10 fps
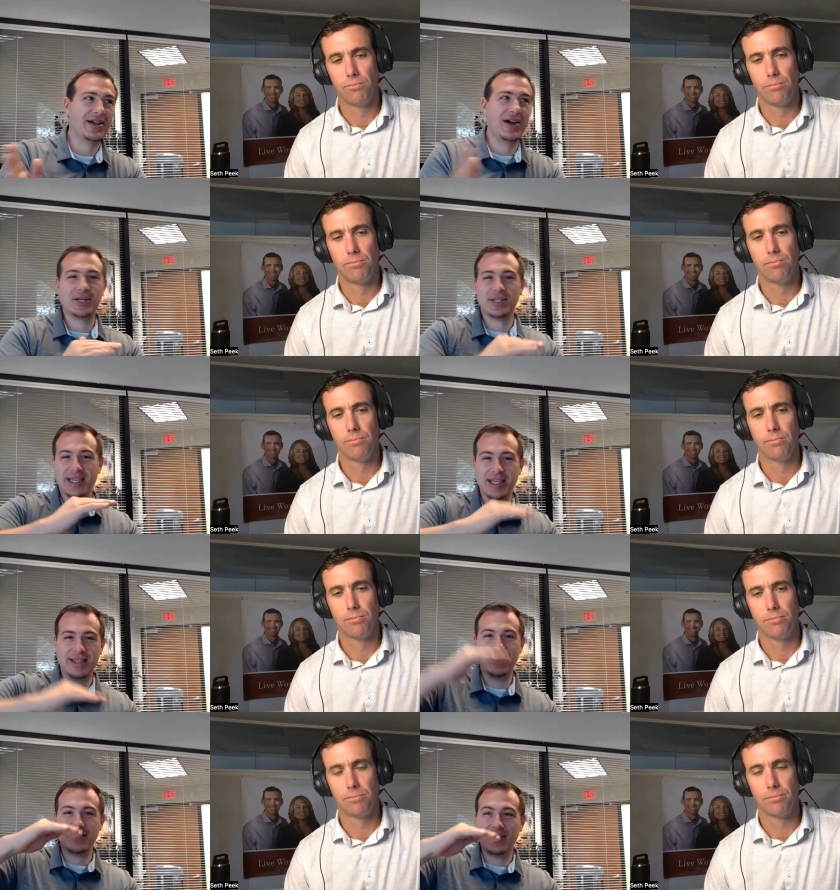Speaker 1: gosh like
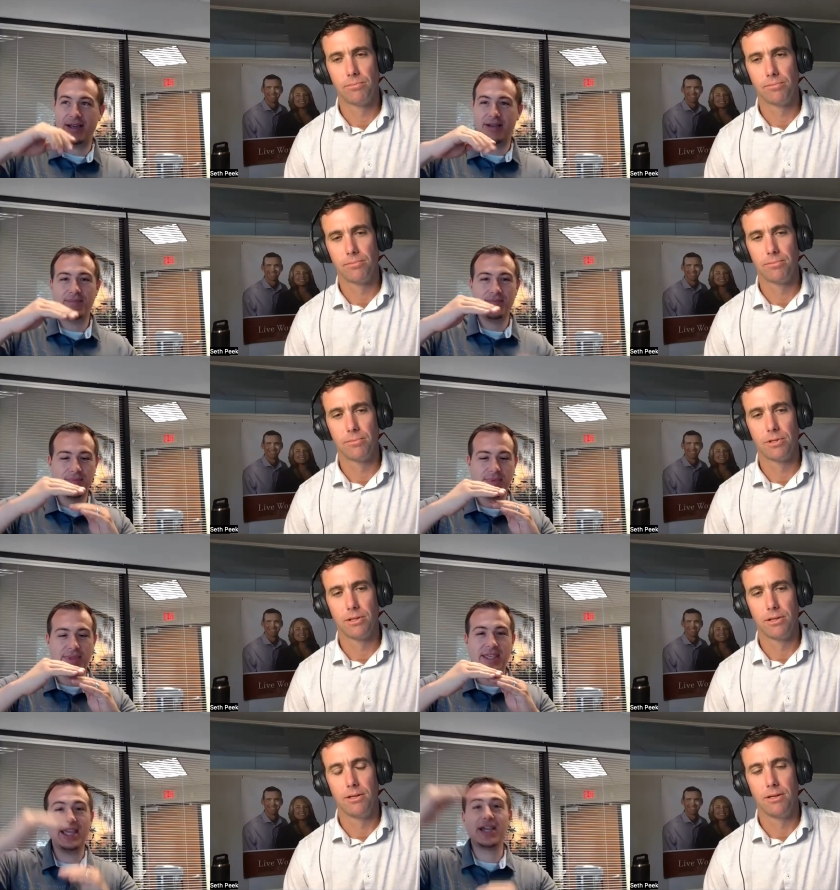the the
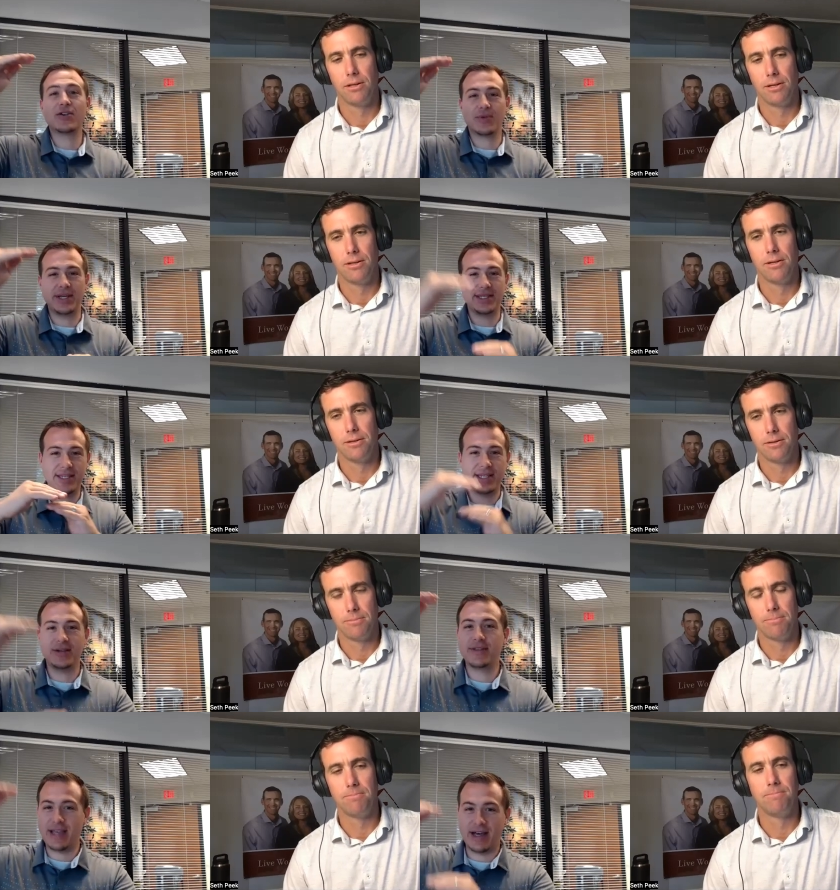the increase
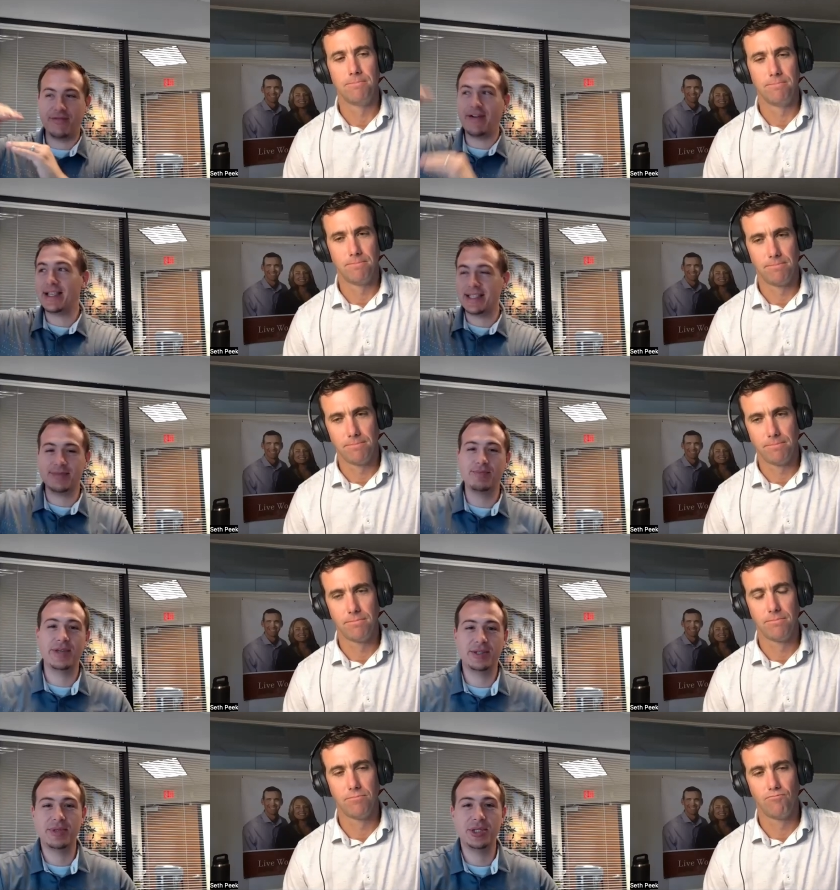you know the how mm-hmm. fast it's,
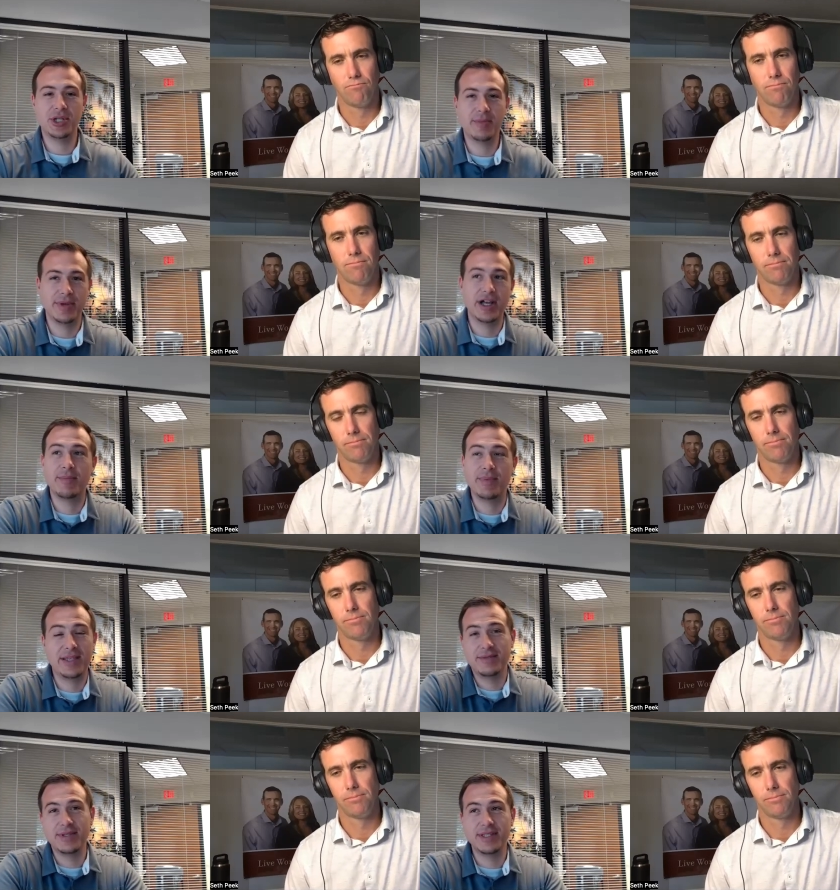it's been jumping up
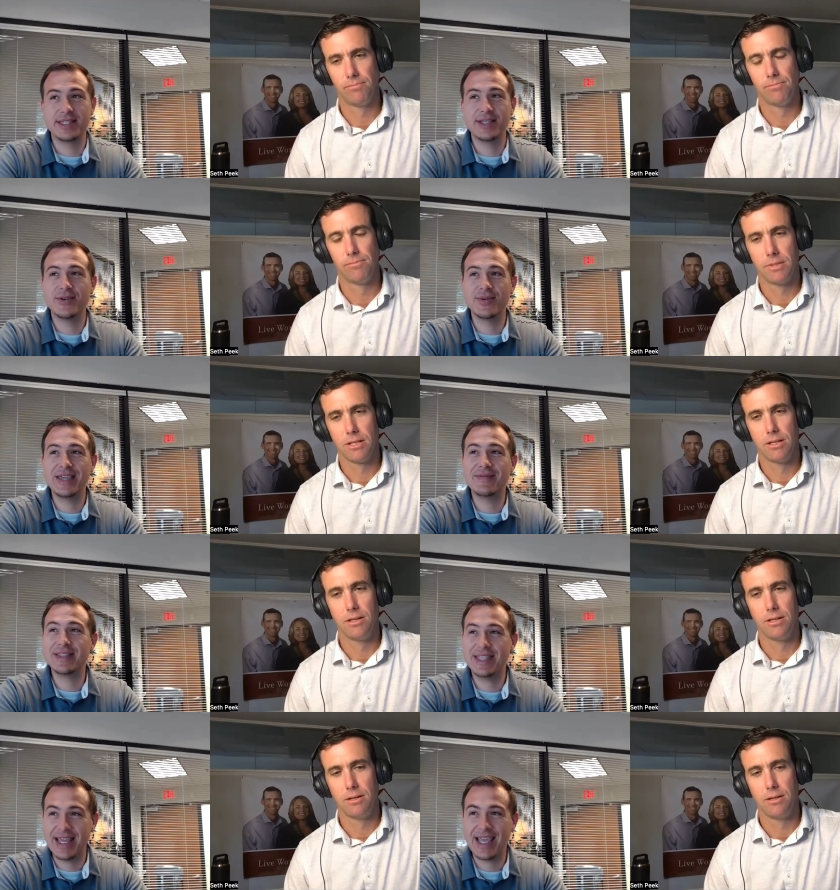and still
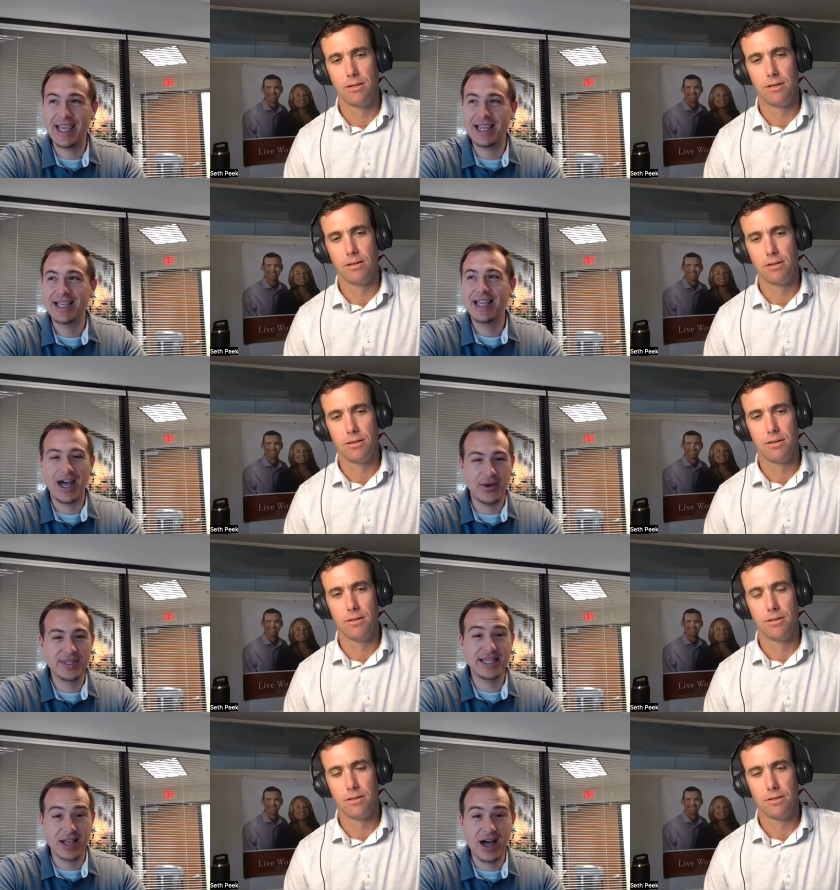even today
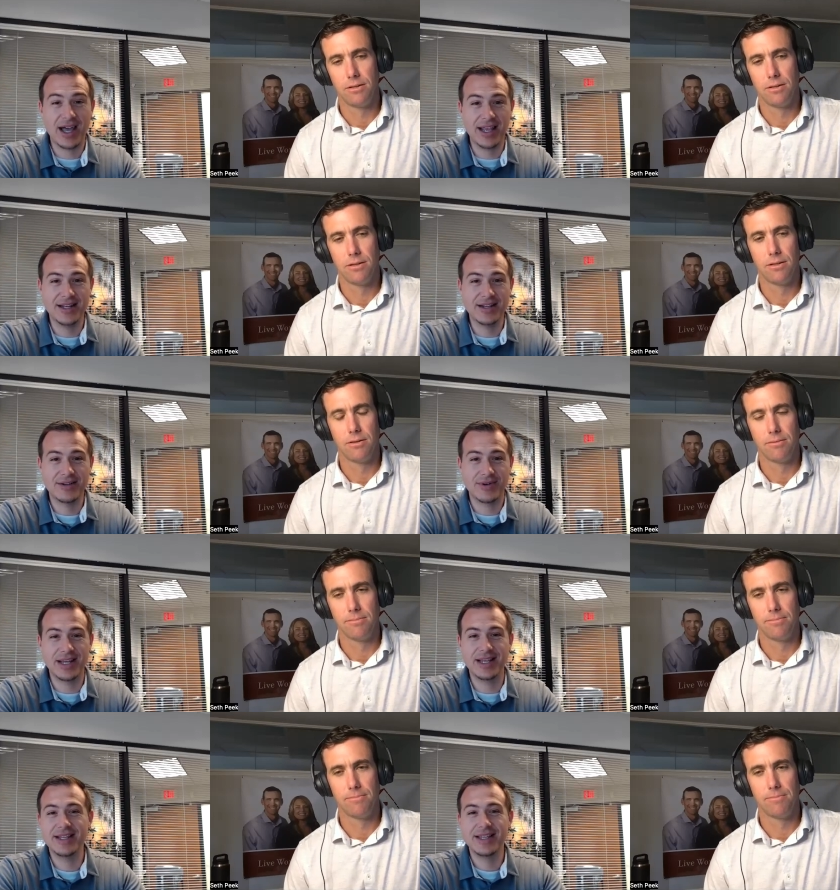housing is hot
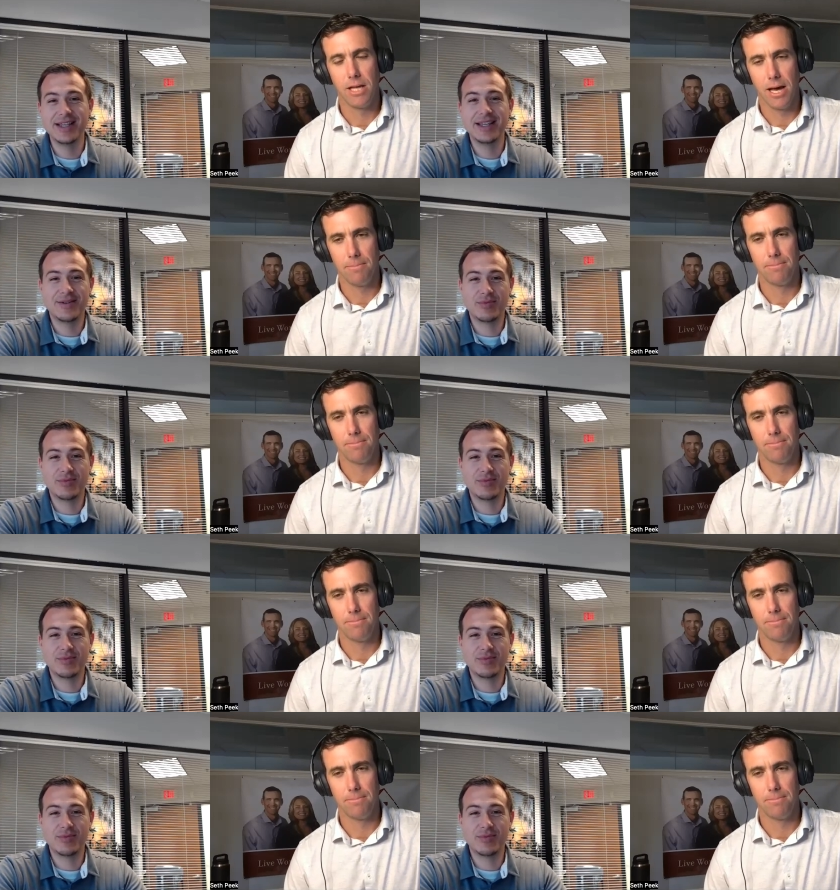right yeah